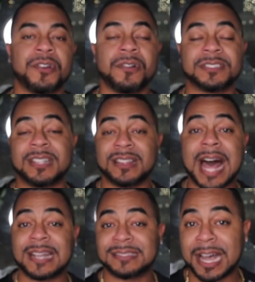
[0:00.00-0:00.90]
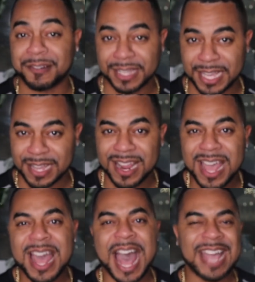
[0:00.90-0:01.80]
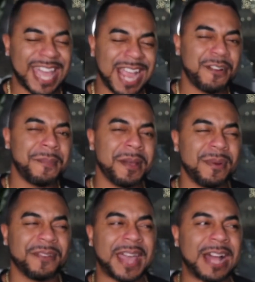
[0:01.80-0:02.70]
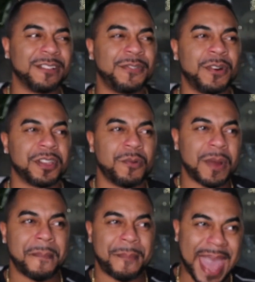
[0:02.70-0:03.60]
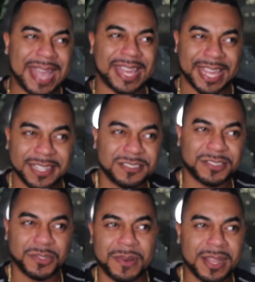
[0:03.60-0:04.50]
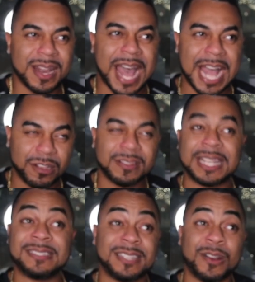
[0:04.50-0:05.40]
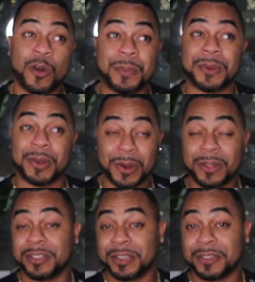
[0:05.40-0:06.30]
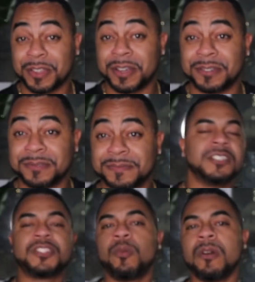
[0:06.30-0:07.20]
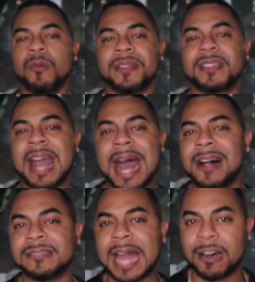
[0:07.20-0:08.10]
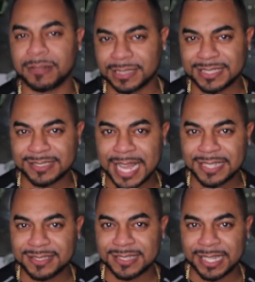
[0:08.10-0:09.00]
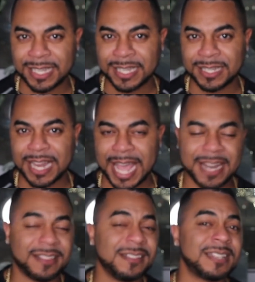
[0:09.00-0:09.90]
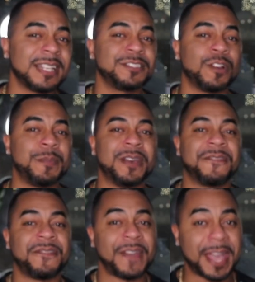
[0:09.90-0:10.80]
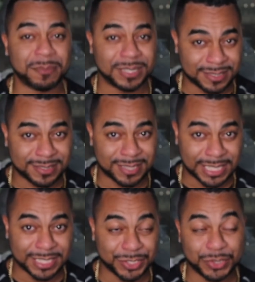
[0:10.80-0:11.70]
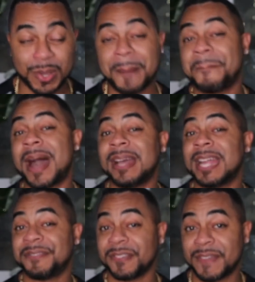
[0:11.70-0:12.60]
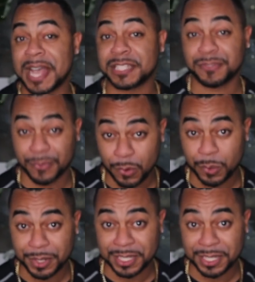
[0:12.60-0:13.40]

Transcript: goes into lockdown again. I can't remember if California went back into it. I know they did open earlier though. So we're with Kyle now in this next scene, and it looks like it's going to be a family scene, so I might have to fast forward